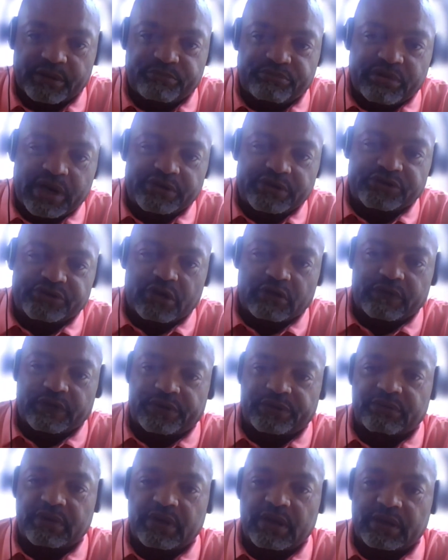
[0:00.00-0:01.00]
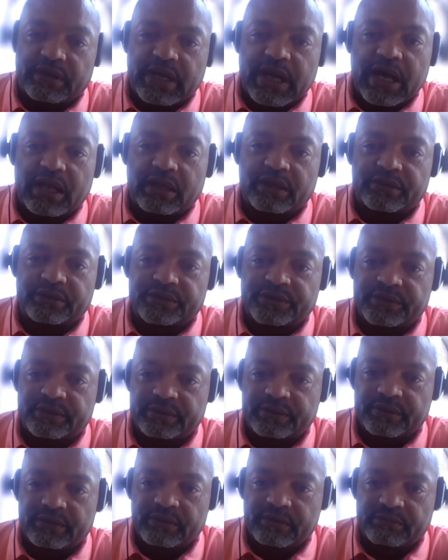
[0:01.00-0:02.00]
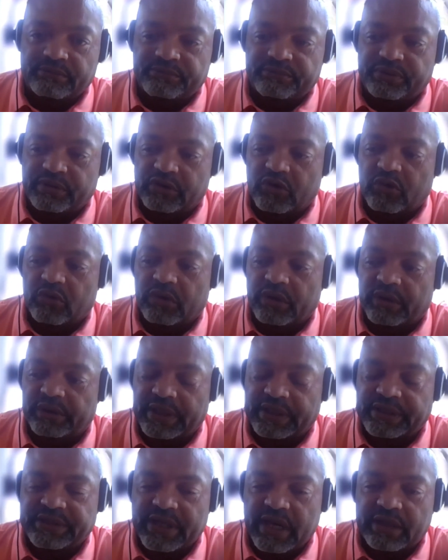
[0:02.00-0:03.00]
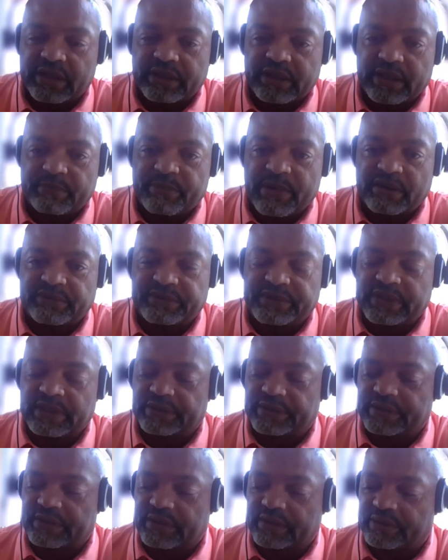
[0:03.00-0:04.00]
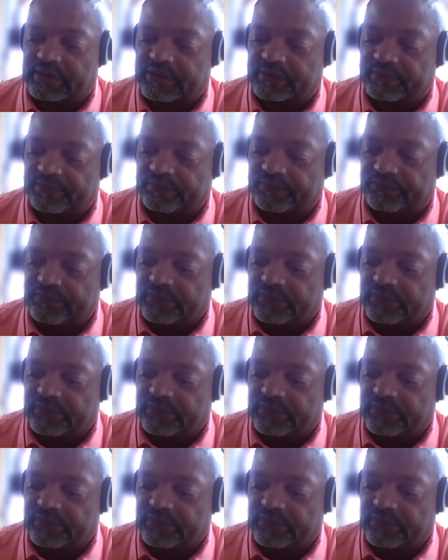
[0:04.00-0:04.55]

they're priced over $300 per coin. They started at about 10 cents. Did you